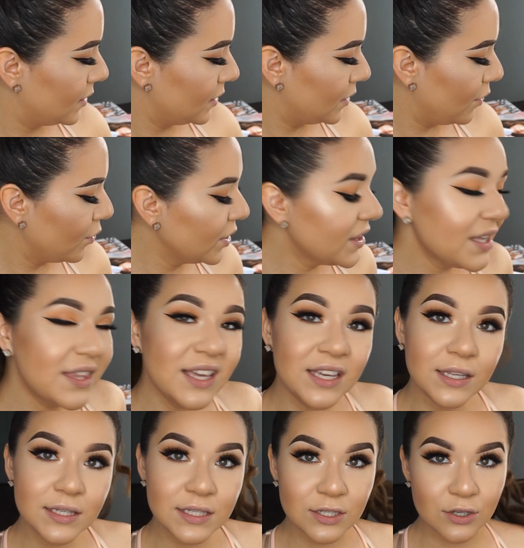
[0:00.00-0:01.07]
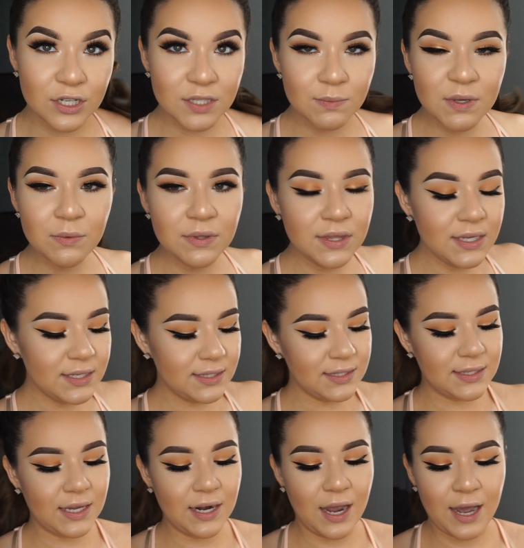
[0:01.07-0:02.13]
The only thing that concerns me with this is
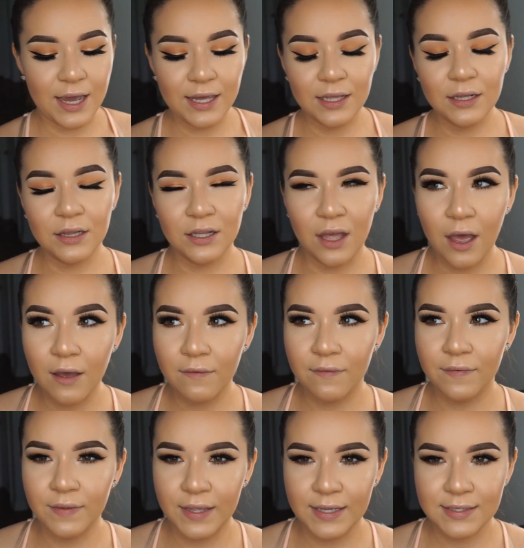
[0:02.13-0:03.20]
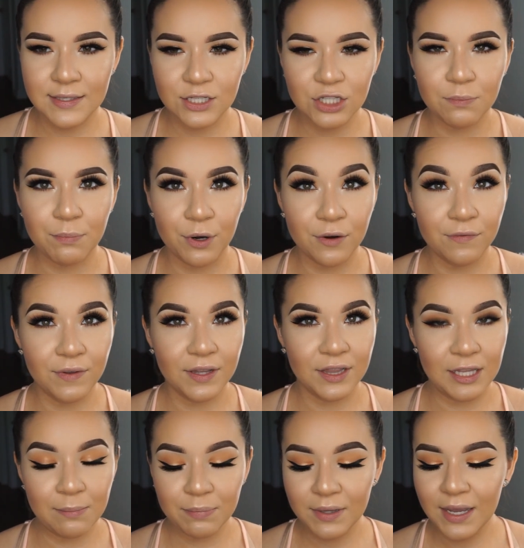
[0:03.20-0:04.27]
that I love like such a perfect
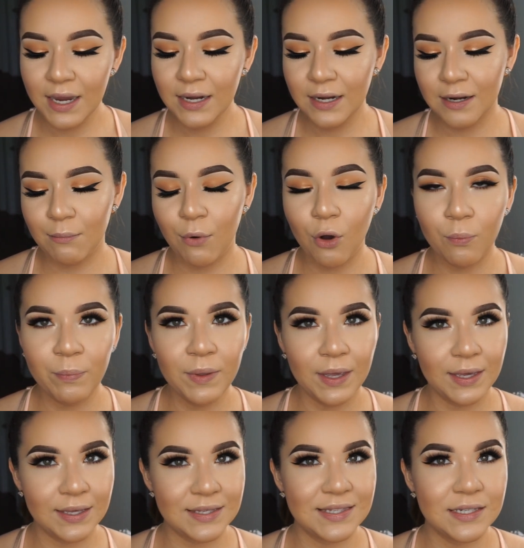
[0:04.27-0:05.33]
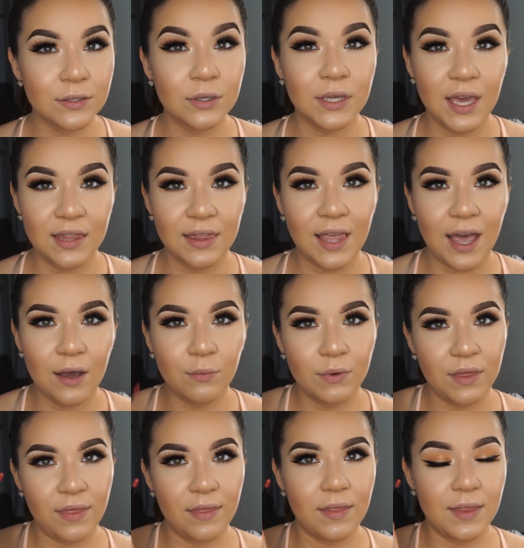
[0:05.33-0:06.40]
lip line and I'm hoping I can still get that with
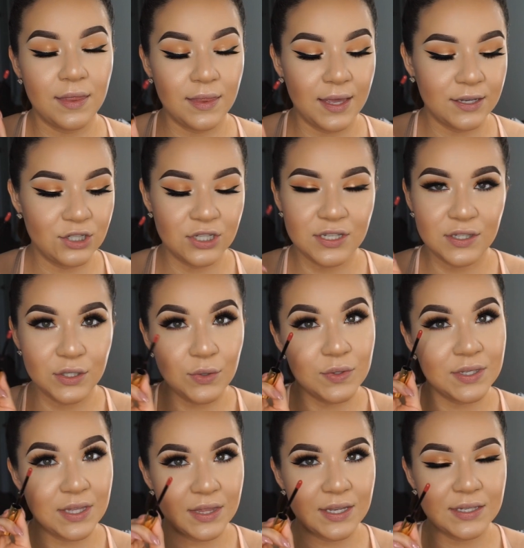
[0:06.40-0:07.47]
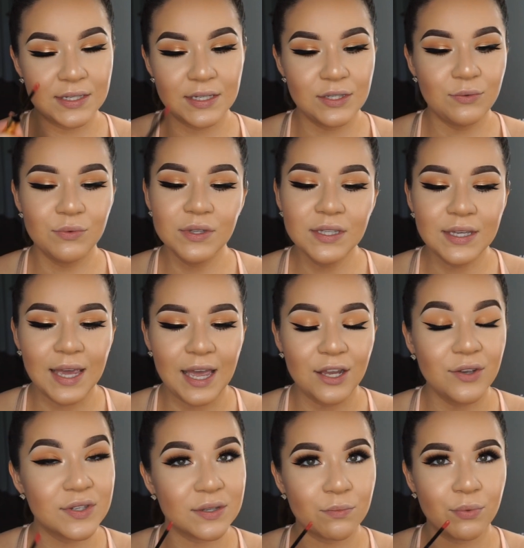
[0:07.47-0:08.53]
like just using this because you really
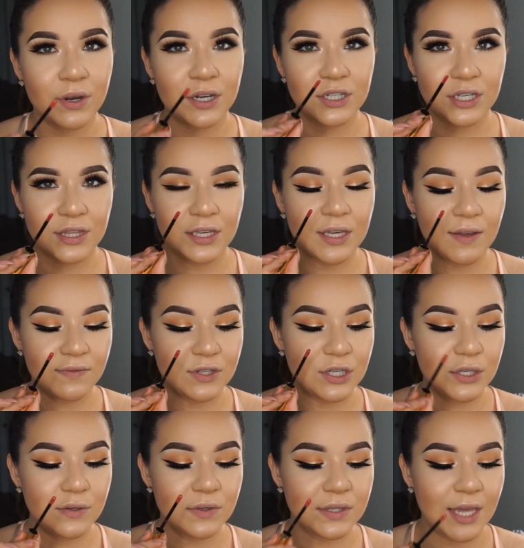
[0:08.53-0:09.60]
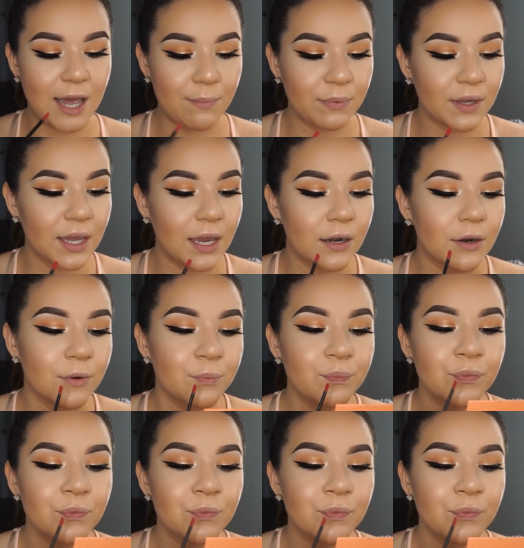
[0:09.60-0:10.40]
can't use a brush. I think you have to use the applicator.